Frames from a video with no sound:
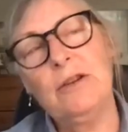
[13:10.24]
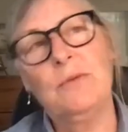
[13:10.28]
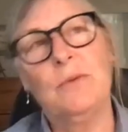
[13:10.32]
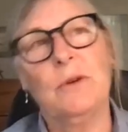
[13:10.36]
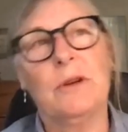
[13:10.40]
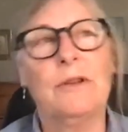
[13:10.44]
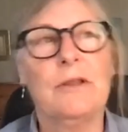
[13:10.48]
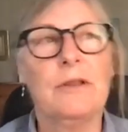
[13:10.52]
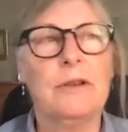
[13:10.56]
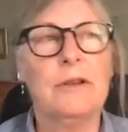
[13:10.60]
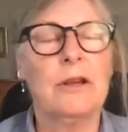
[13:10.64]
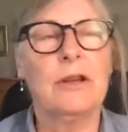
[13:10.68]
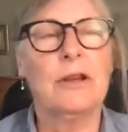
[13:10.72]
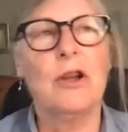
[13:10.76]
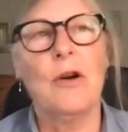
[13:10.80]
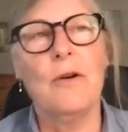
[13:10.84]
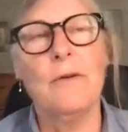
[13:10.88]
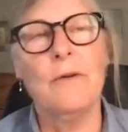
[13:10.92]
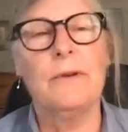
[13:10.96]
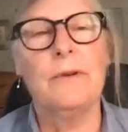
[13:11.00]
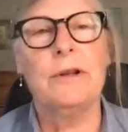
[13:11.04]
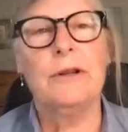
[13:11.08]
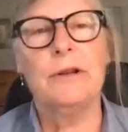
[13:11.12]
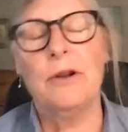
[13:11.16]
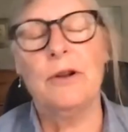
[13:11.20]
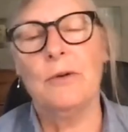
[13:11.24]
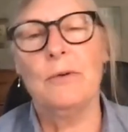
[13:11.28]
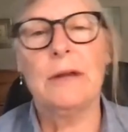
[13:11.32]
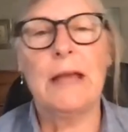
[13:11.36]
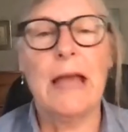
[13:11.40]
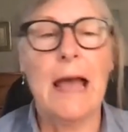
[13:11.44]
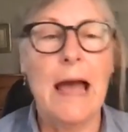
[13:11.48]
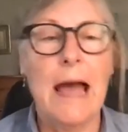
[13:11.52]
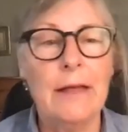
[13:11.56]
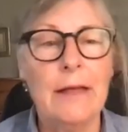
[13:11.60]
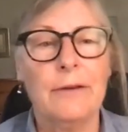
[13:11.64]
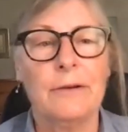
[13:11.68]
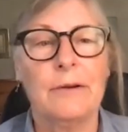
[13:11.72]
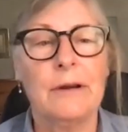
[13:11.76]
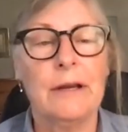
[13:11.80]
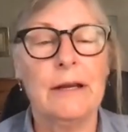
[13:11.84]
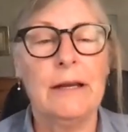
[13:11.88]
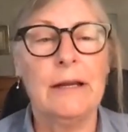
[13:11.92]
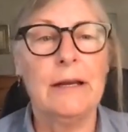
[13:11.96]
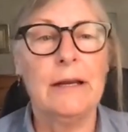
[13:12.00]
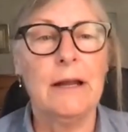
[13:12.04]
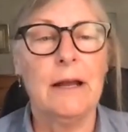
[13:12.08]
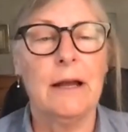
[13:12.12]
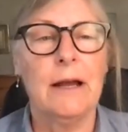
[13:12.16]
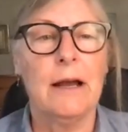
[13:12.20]
with COVID, no
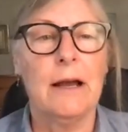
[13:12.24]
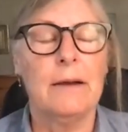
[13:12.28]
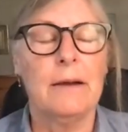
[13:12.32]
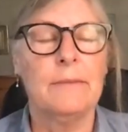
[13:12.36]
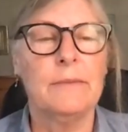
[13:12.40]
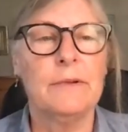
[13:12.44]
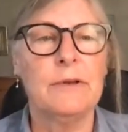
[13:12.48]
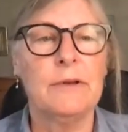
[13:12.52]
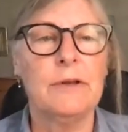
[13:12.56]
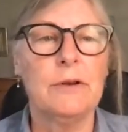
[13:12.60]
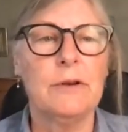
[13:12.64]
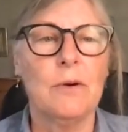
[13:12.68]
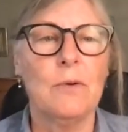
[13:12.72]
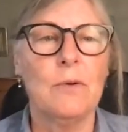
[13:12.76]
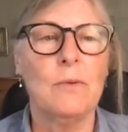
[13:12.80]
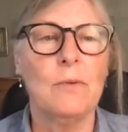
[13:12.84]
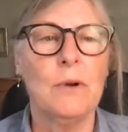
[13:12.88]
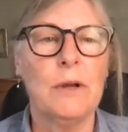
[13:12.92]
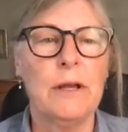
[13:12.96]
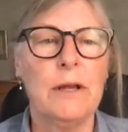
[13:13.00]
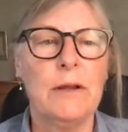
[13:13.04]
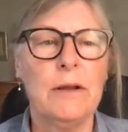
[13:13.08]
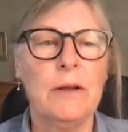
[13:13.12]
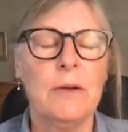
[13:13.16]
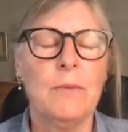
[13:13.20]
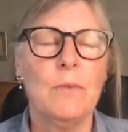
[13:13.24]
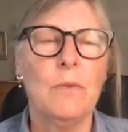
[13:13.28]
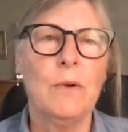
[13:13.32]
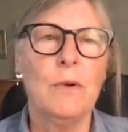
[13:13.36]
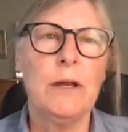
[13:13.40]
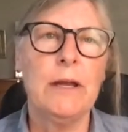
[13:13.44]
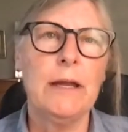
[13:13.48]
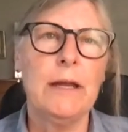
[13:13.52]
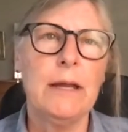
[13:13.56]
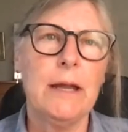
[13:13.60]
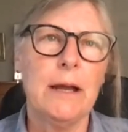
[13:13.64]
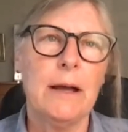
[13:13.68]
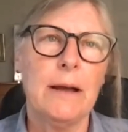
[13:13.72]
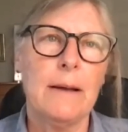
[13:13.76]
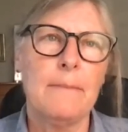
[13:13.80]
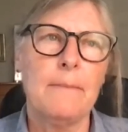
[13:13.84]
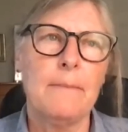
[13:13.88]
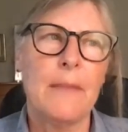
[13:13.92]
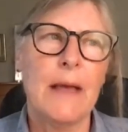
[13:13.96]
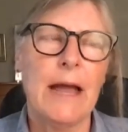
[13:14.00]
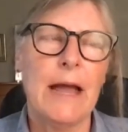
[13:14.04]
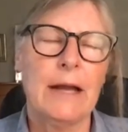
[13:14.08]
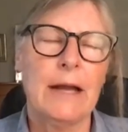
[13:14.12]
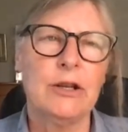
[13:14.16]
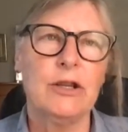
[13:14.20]
gathering. So we
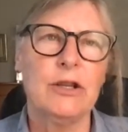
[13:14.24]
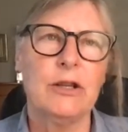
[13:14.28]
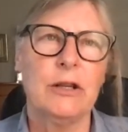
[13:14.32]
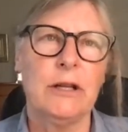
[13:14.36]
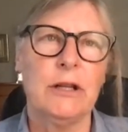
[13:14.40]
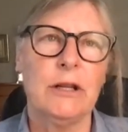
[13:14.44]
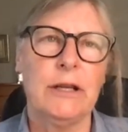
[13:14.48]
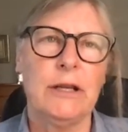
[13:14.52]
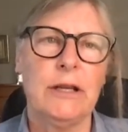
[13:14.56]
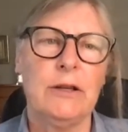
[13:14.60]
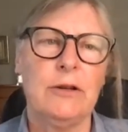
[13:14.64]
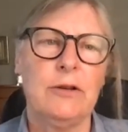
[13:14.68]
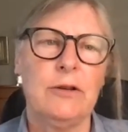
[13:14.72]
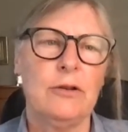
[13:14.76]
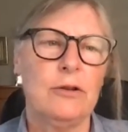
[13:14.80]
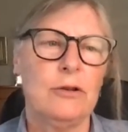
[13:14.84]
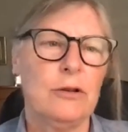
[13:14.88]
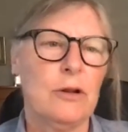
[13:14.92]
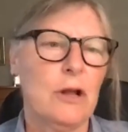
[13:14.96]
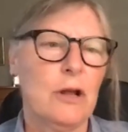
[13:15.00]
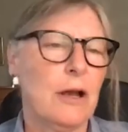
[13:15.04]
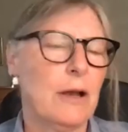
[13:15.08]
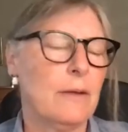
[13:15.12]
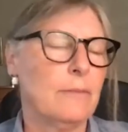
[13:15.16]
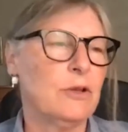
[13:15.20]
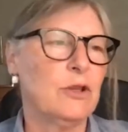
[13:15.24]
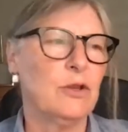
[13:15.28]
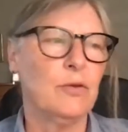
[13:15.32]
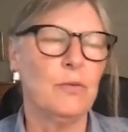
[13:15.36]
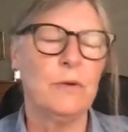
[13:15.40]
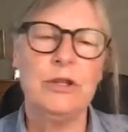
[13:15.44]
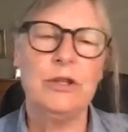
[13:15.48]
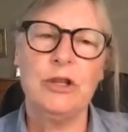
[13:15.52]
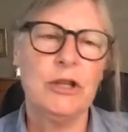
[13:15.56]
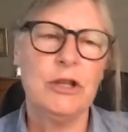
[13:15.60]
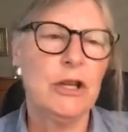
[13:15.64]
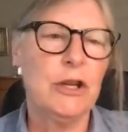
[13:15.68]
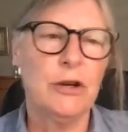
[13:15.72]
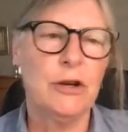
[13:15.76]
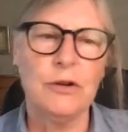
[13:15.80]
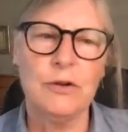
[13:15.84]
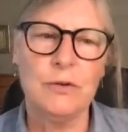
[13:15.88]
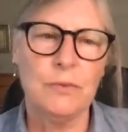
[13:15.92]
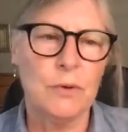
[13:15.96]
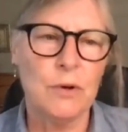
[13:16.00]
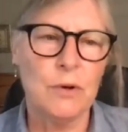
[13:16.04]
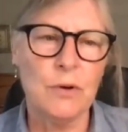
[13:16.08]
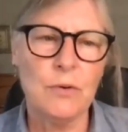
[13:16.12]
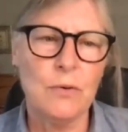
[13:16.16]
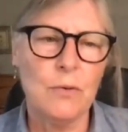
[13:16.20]
actually switched gears
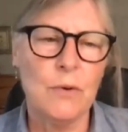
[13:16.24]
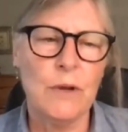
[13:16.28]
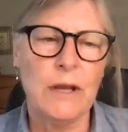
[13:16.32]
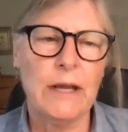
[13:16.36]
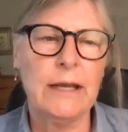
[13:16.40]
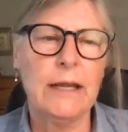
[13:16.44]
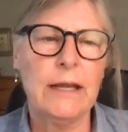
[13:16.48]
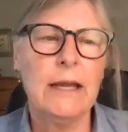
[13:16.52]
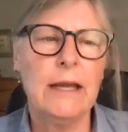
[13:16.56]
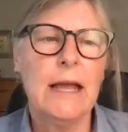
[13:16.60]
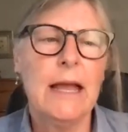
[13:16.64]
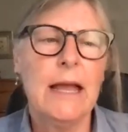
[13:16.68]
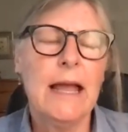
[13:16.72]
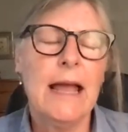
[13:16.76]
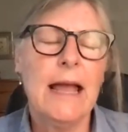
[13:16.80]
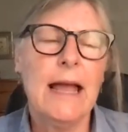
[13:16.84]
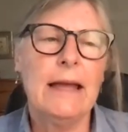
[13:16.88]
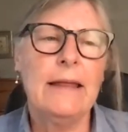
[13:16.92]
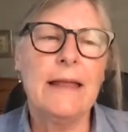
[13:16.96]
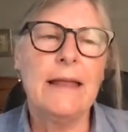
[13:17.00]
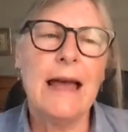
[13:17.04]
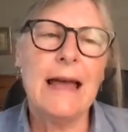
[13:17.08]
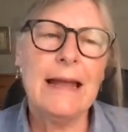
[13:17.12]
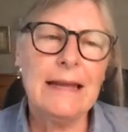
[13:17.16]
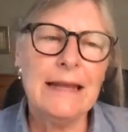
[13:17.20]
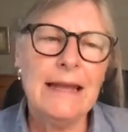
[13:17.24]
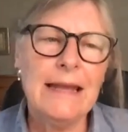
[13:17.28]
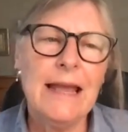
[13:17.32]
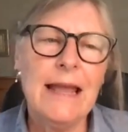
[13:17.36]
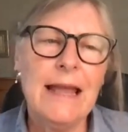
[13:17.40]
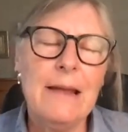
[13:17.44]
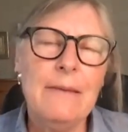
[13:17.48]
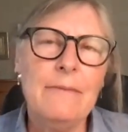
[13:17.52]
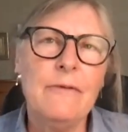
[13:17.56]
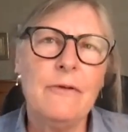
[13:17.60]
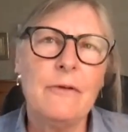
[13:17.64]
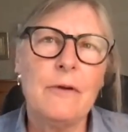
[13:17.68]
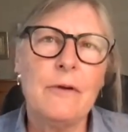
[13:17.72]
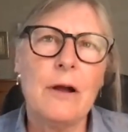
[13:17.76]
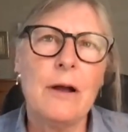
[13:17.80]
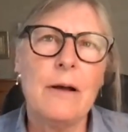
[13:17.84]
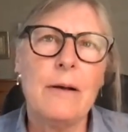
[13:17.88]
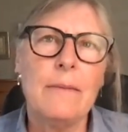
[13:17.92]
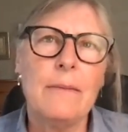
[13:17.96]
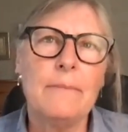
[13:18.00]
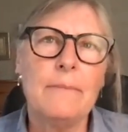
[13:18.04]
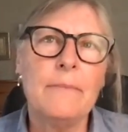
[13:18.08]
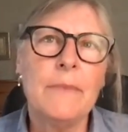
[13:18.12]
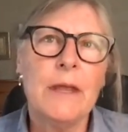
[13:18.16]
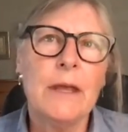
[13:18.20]
real quick, and that came
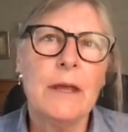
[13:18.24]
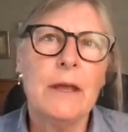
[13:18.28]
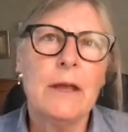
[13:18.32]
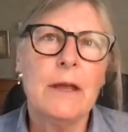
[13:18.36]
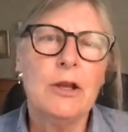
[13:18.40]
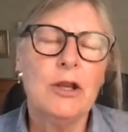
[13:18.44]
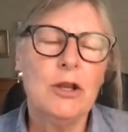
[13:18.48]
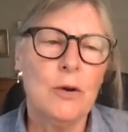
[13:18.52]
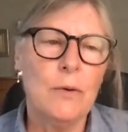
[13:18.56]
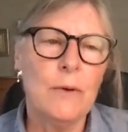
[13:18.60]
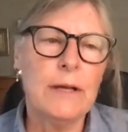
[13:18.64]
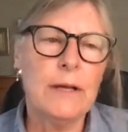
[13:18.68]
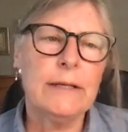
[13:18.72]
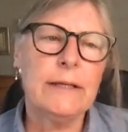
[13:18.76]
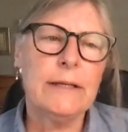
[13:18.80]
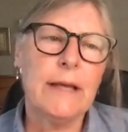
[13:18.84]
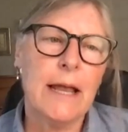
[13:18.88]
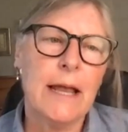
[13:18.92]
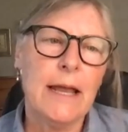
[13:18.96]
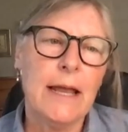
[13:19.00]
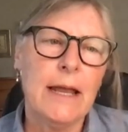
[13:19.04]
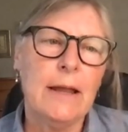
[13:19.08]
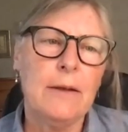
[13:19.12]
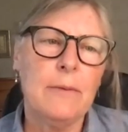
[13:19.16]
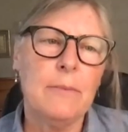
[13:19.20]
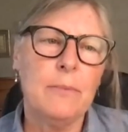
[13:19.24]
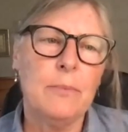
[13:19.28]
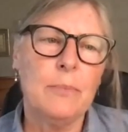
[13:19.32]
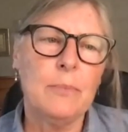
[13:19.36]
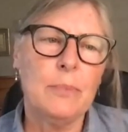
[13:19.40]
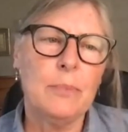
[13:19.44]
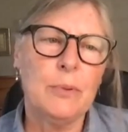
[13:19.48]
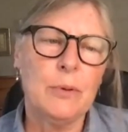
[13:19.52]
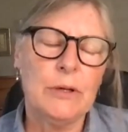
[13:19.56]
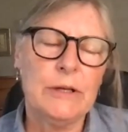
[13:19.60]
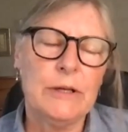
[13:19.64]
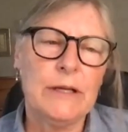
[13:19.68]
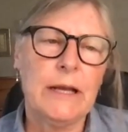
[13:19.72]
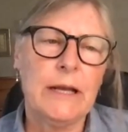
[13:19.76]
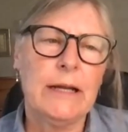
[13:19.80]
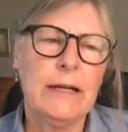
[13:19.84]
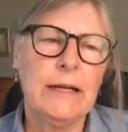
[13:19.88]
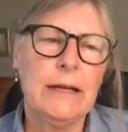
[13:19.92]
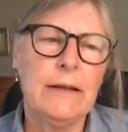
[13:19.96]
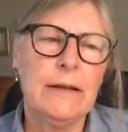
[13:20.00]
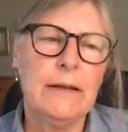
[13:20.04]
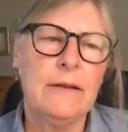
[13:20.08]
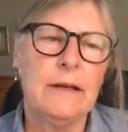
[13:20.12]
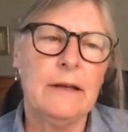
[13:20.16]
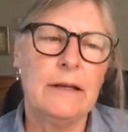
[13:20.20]
from USA
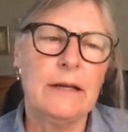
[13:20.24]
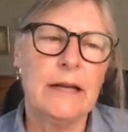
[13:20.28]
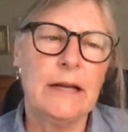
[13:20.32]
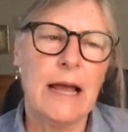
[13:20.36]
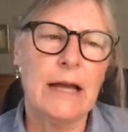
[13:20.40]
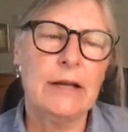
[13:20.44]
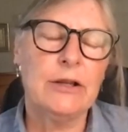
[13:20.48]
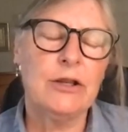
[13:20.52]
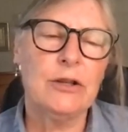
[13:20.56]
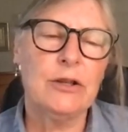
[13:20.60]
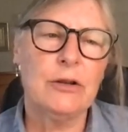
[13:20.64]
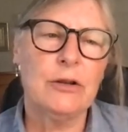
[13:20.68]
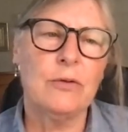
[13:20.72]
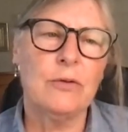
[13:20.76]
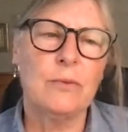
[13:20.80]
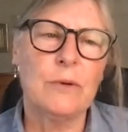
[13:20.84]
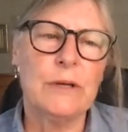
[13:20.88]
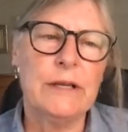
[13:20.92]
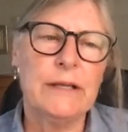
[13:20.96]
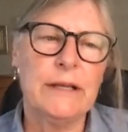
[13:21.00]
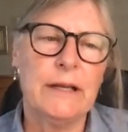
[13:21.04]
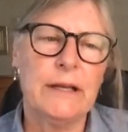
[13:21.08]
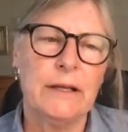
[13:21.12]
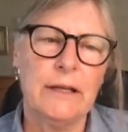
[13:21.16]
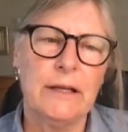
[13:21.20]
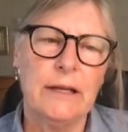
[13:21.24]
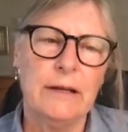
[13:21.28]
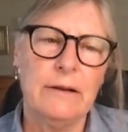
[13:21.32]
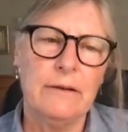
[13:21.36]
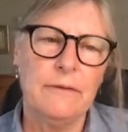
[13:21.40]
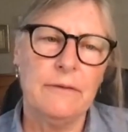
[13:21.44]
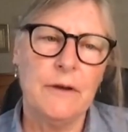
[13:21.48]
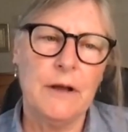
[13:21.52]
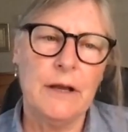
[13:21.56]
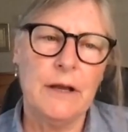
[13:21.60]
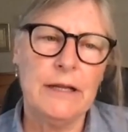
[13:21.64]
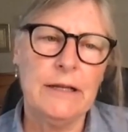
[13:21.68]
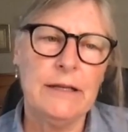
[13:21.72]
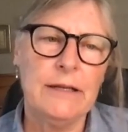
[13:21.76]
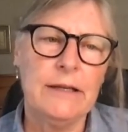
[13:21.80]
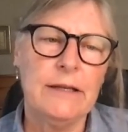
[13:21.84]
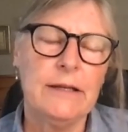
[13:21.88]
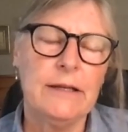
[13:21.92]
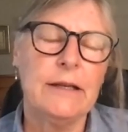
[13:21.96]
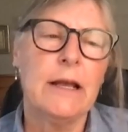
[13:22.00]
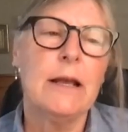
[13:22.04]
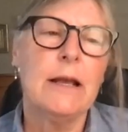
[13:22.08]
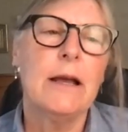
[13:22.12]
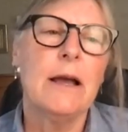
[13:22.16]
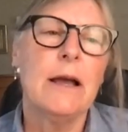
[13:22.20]
presenting the National Resilient
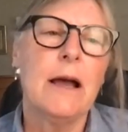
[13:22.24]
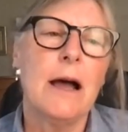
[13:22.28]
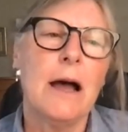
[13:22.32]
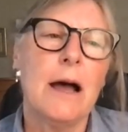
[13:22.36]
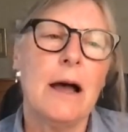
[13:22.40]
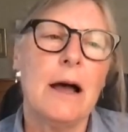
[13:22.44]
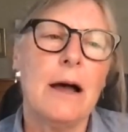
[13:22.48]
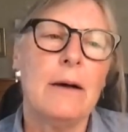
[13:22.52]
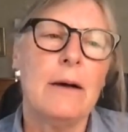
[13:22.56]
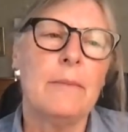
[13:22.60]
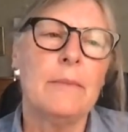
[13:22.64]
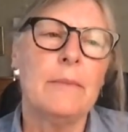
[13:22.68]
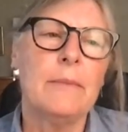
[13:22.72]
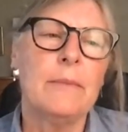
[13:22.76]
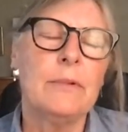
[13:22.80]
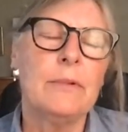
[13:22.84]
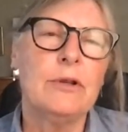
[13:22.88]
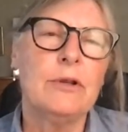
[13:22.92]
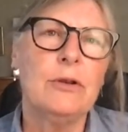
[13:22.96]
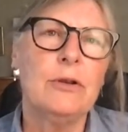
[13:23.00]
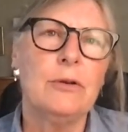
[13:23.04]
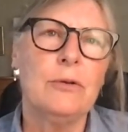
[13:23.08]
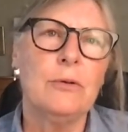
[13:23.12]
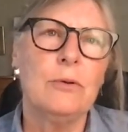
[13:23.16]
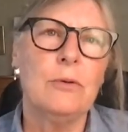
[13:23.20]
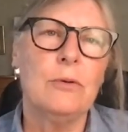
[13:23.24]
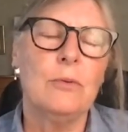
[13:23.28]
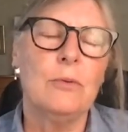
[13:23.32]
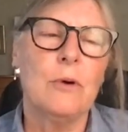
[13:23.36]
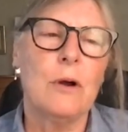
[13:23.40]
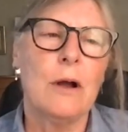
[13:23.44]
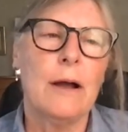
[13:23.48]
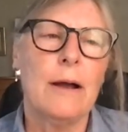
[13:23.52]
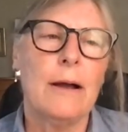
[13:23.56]
Funds to